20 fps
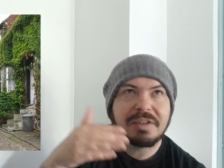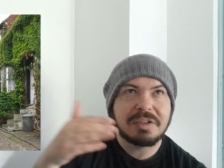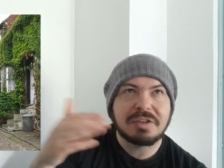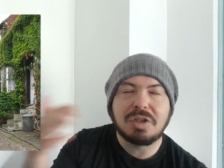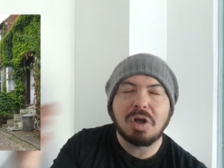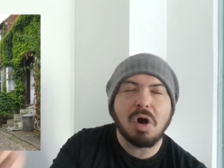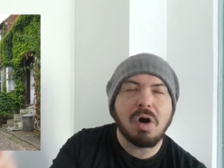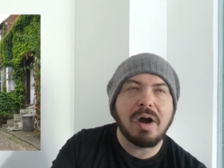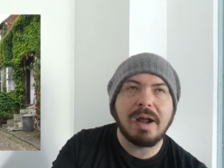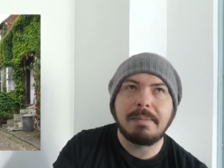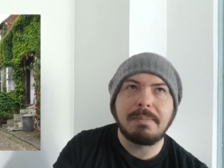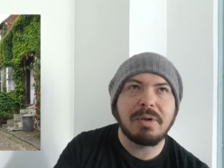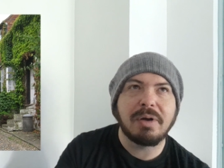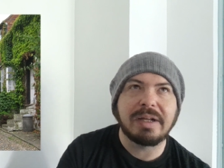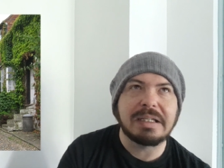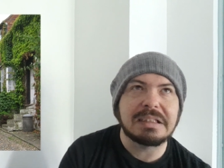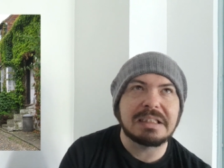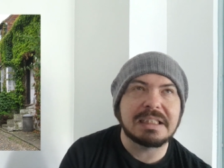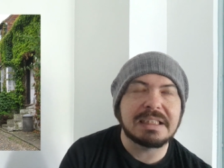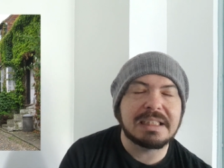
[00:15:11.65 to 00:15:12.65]

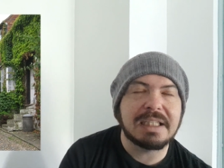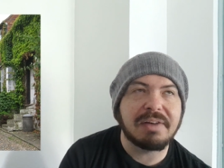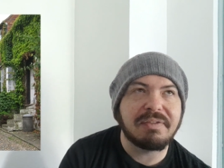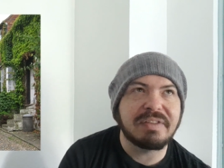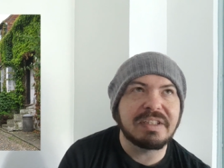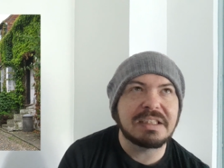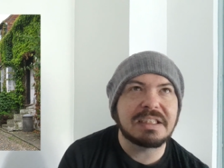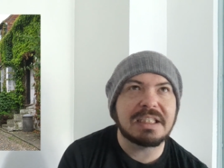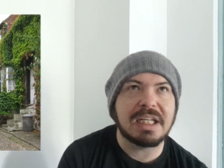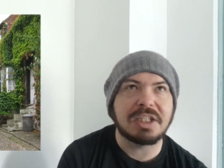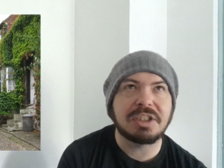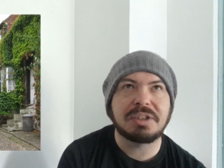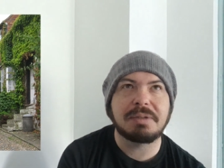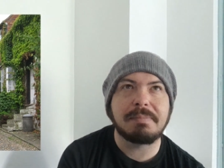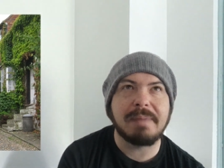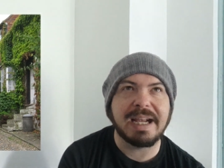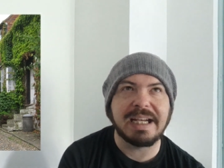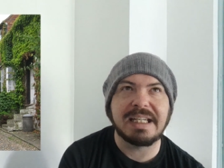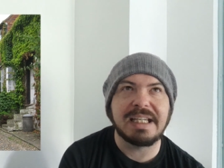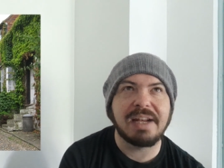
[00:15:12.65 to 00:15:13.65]
timelines itself in such a
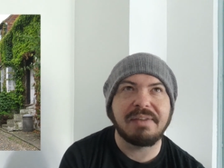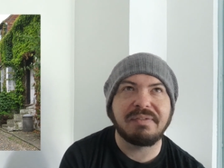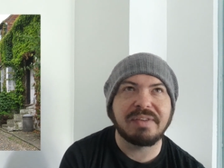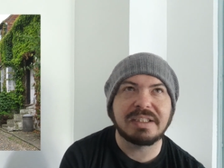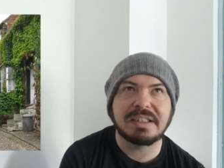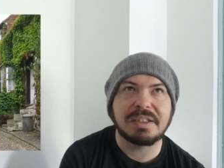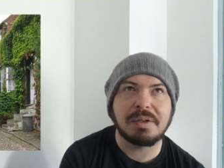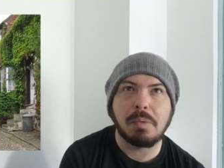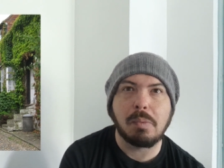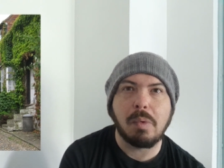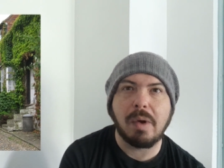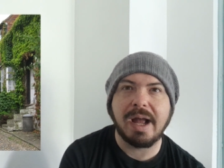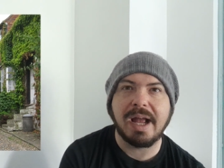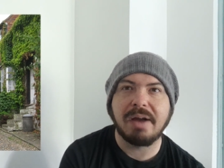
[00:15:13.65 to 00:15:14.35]
magnificent way,